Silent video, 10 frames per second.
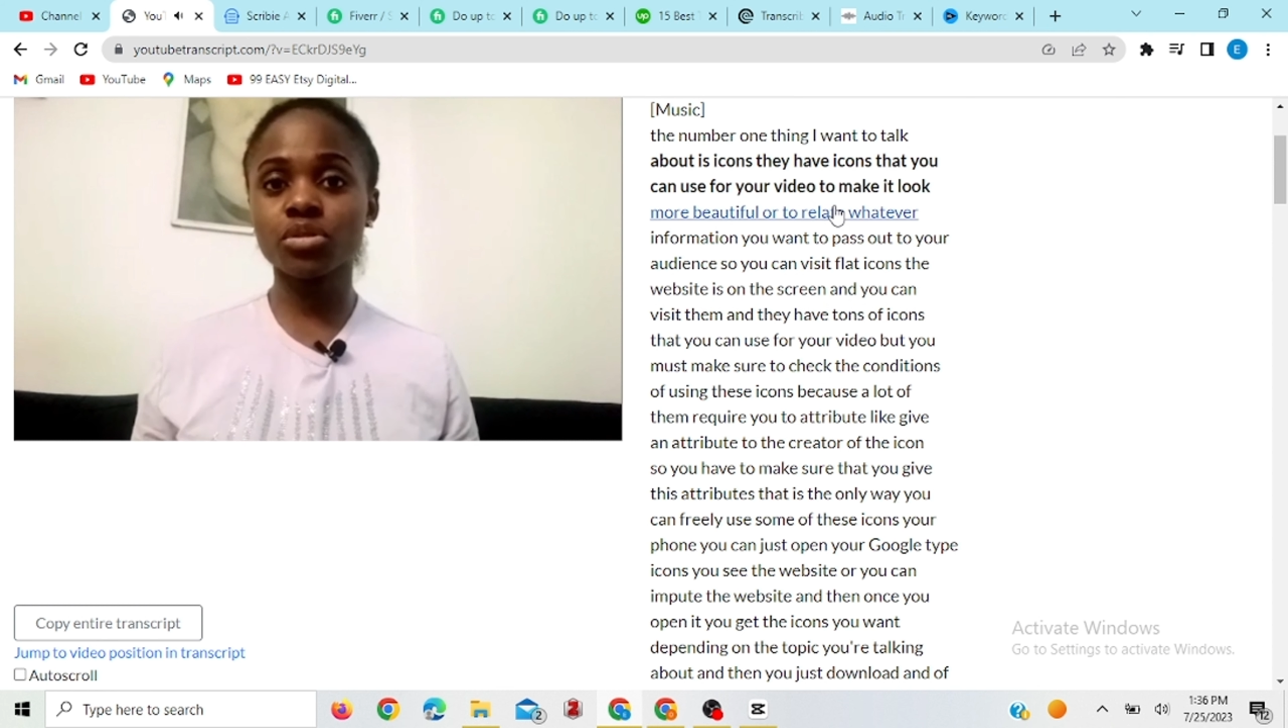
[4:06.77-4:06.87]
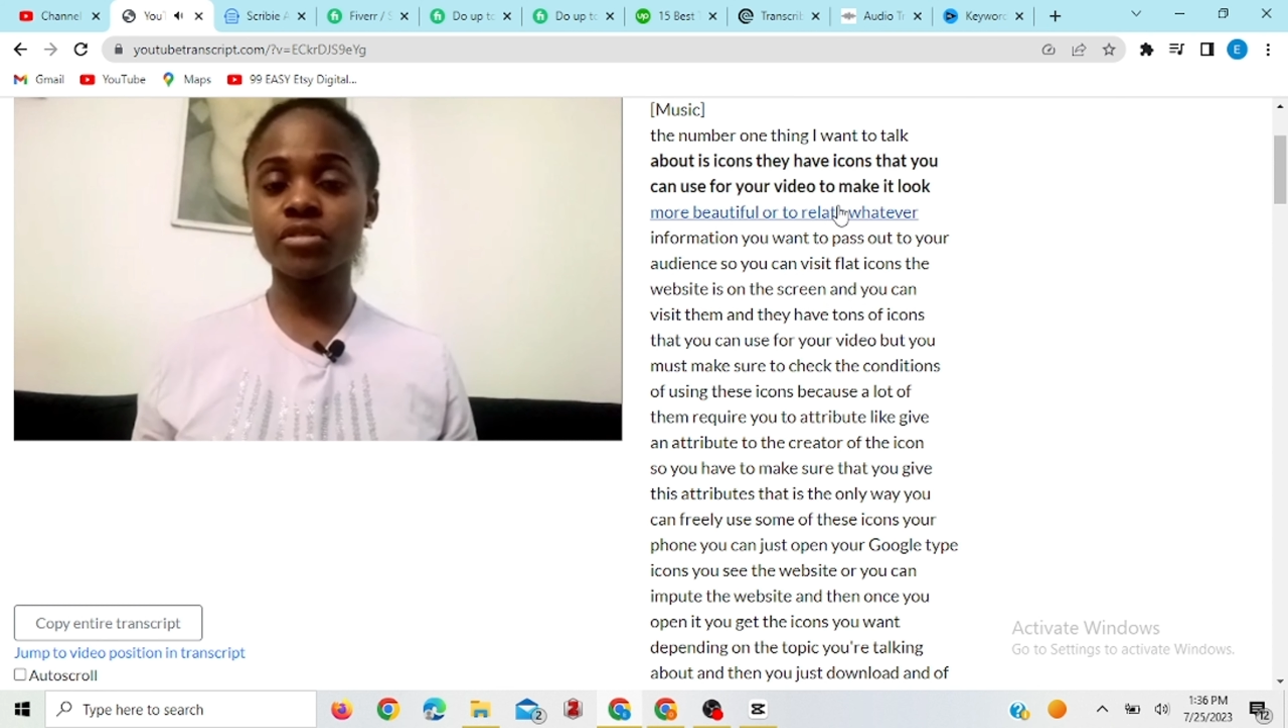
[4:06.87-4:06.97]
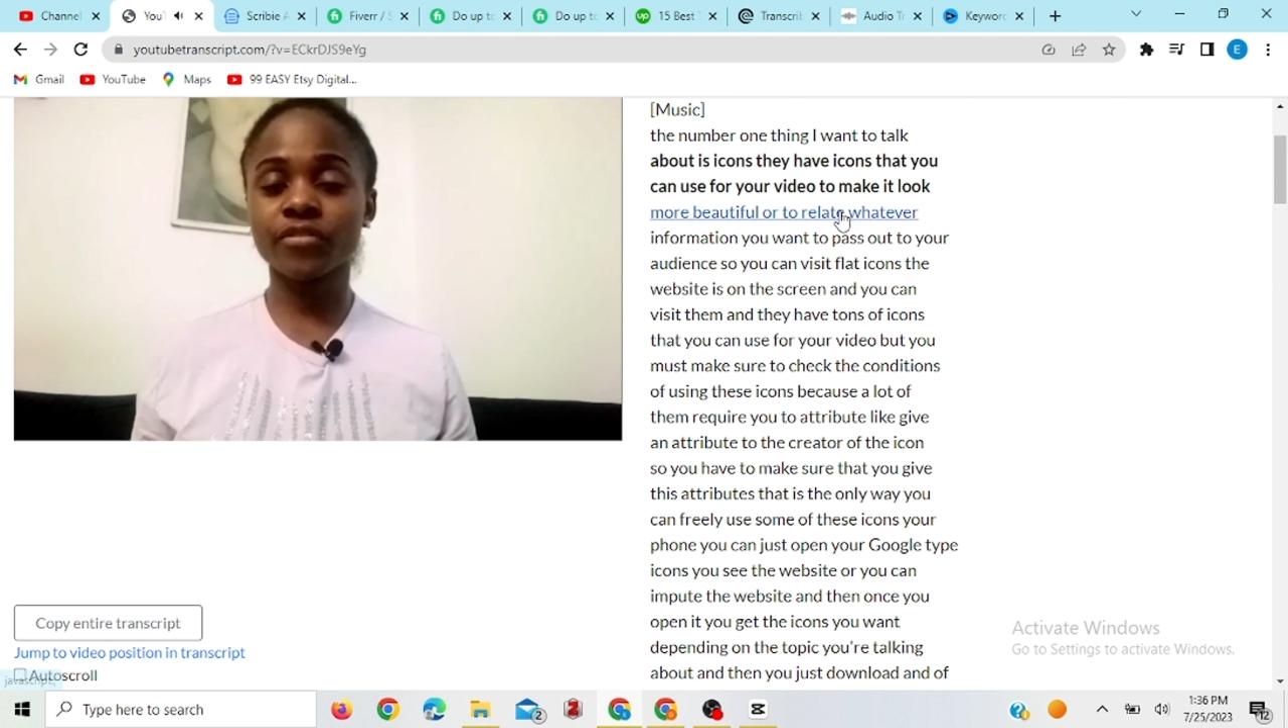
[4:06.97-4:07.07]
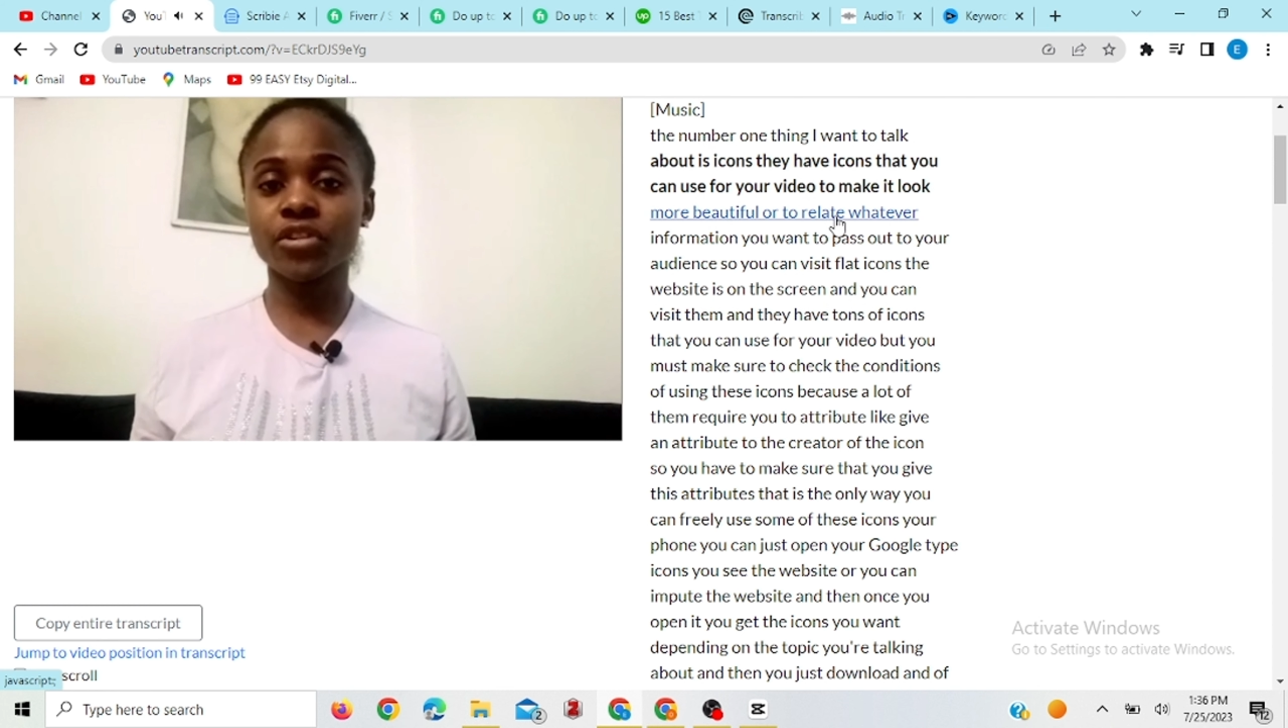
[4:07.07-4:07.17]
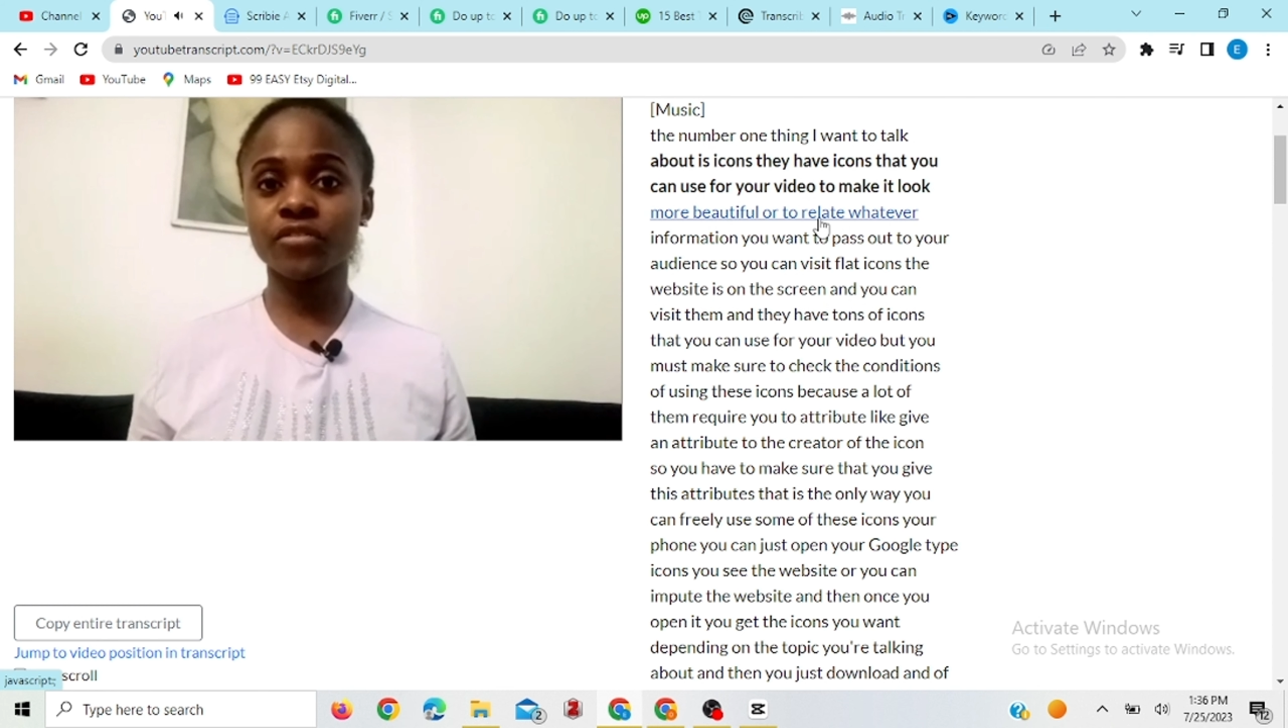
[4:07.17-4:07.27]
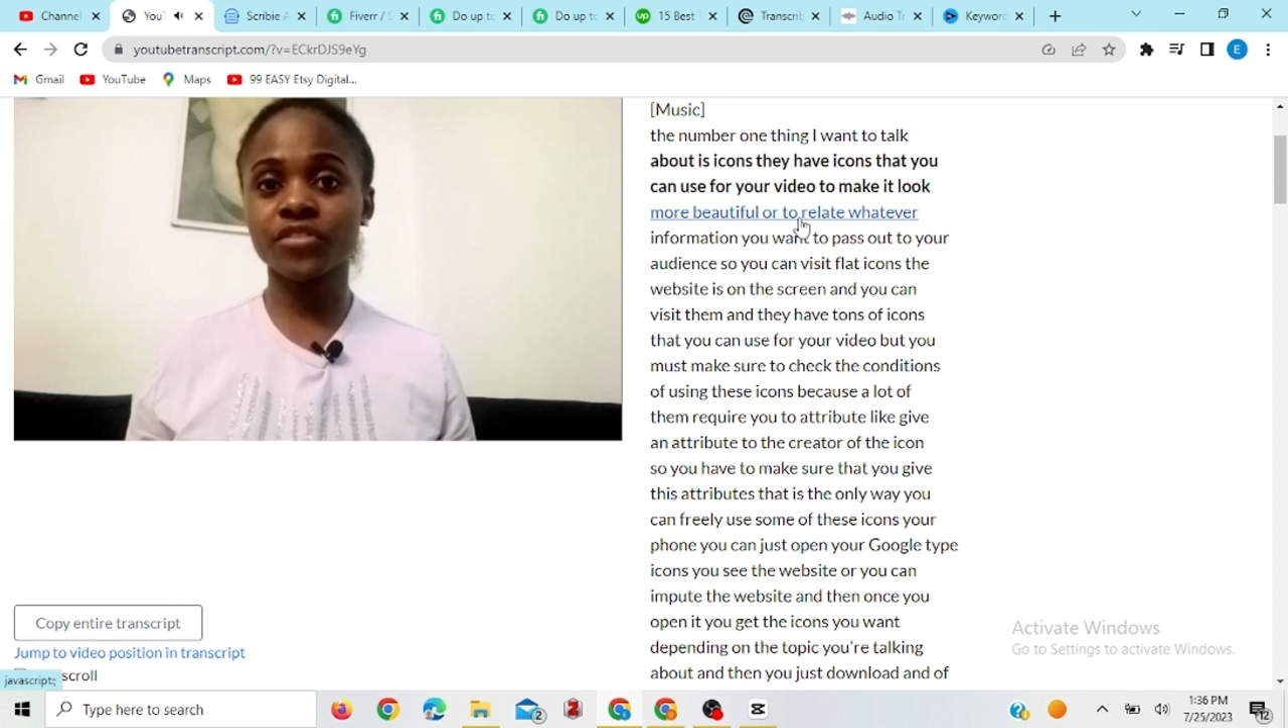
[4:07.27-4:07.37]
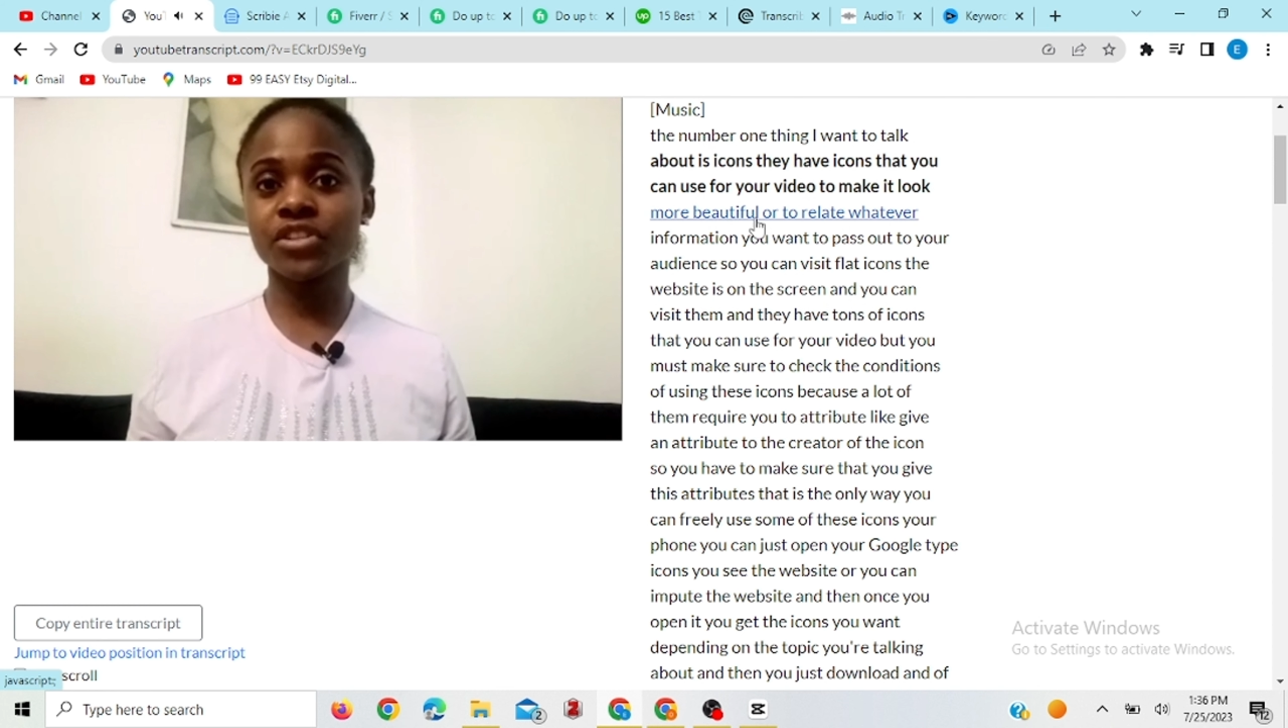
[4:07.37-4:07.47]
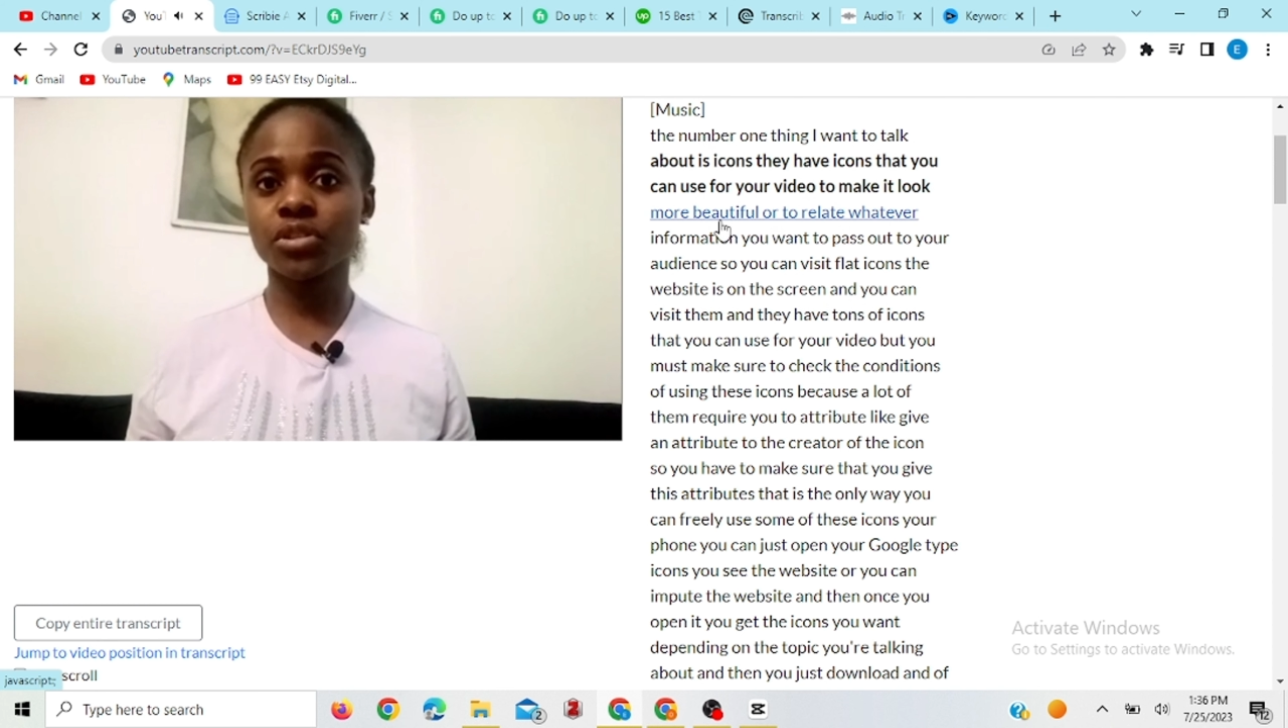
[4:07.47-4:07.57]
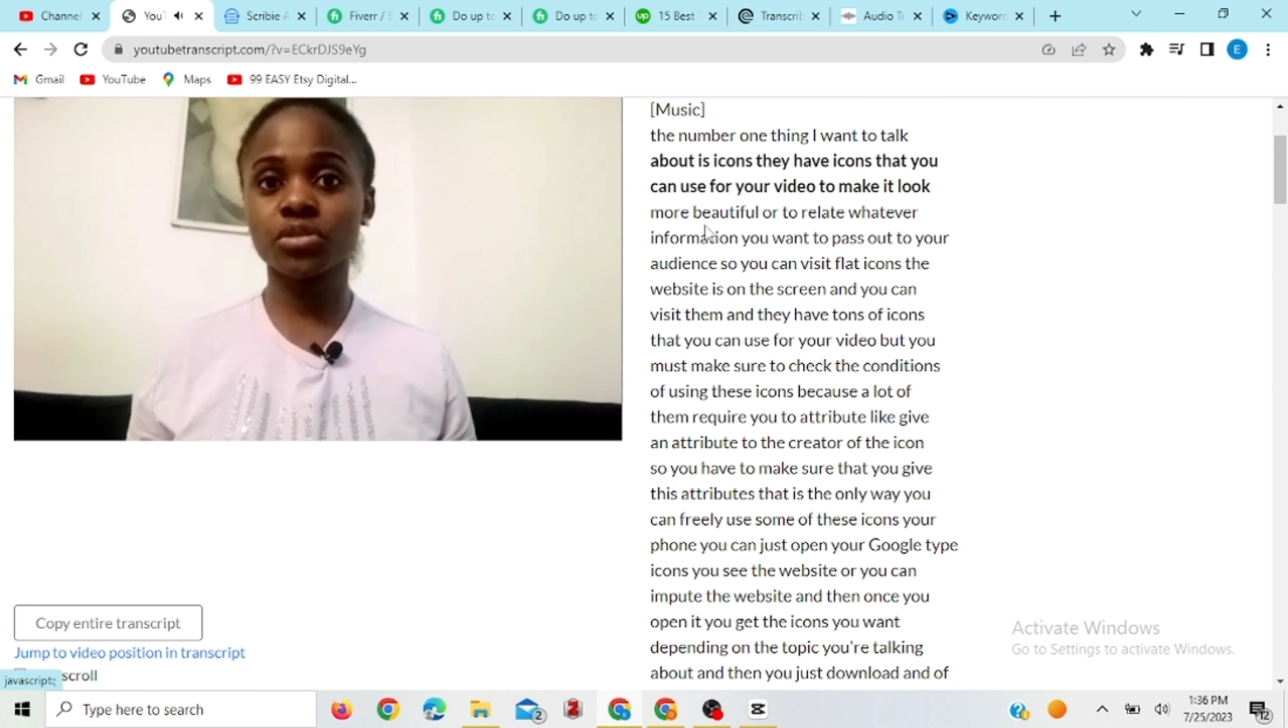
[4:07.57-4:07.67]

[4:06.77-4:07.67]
for your video